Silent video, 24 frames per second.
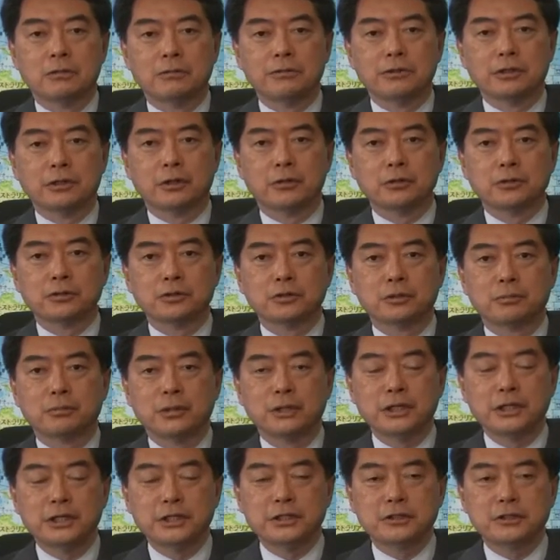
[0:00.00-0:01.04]
we are also
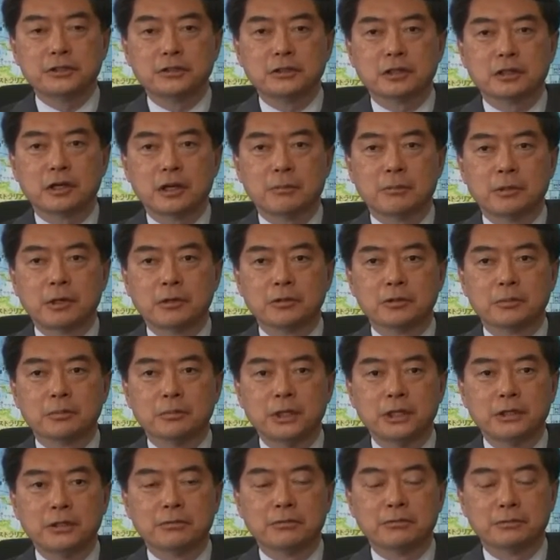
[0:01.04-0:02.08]
pleased about
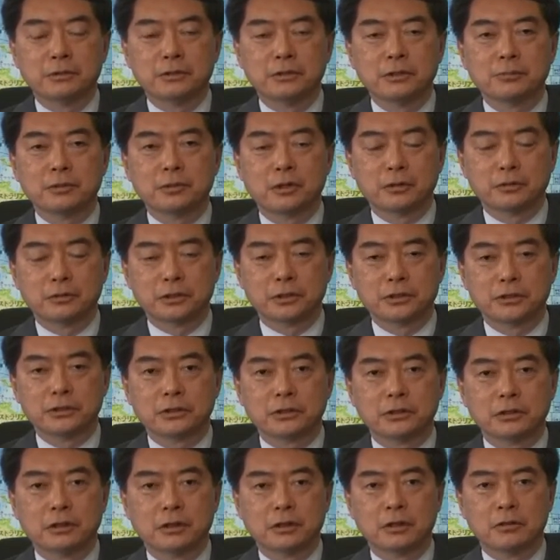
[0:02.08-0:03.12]
making further progress
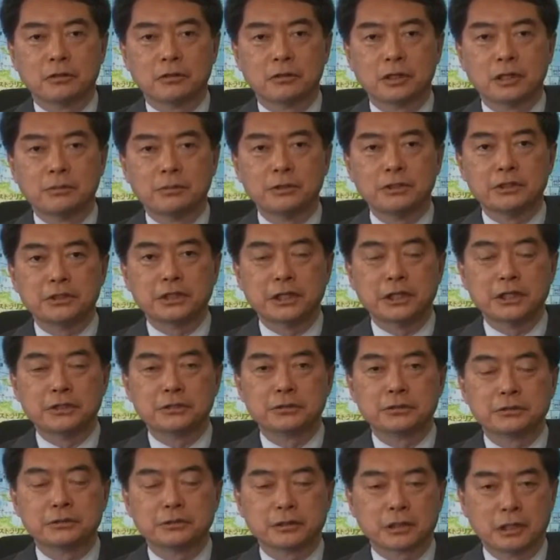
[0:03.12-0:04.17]
on climate change
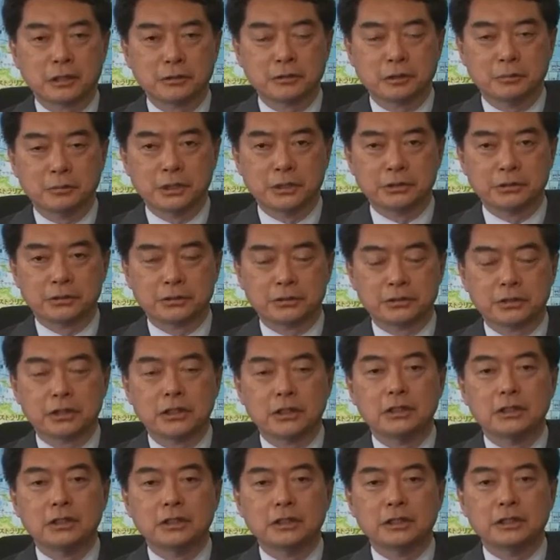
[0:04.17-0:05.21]
countermeasures
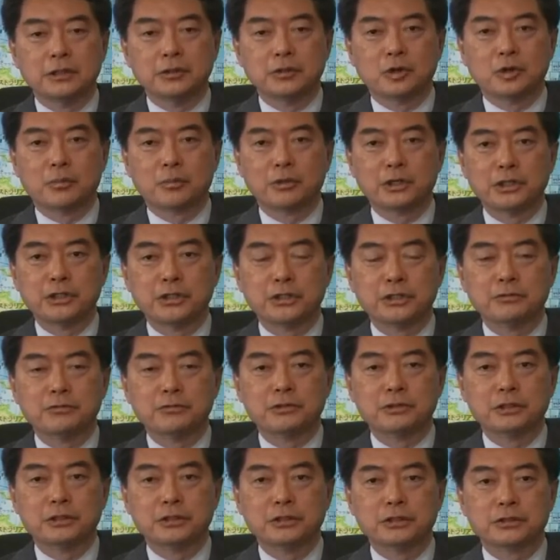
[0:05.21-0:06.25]
in cooperation
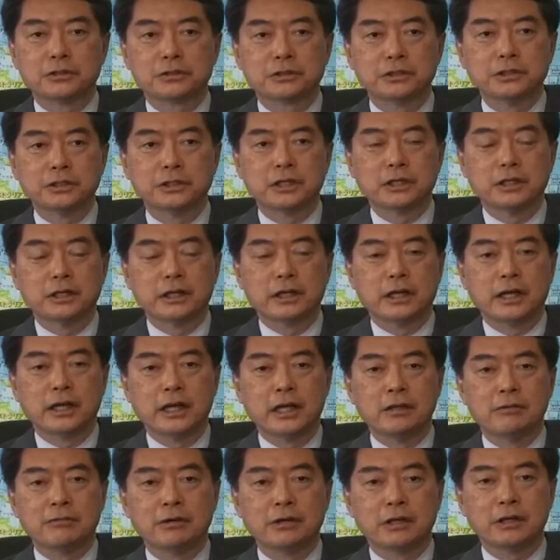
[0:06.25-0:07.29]
with industry
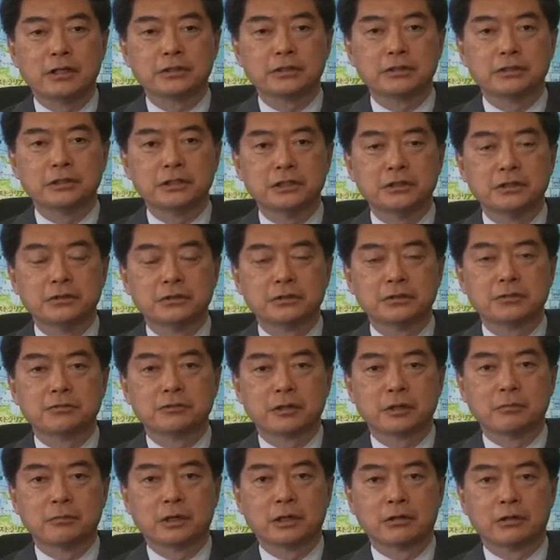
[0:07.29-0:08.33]
and financial leaders
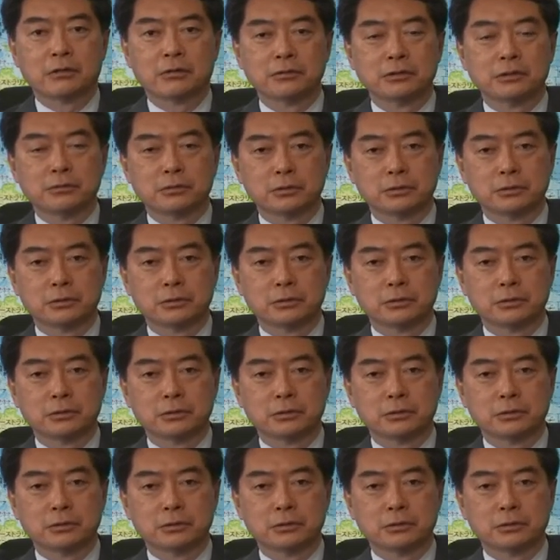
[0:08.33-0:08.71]
from around the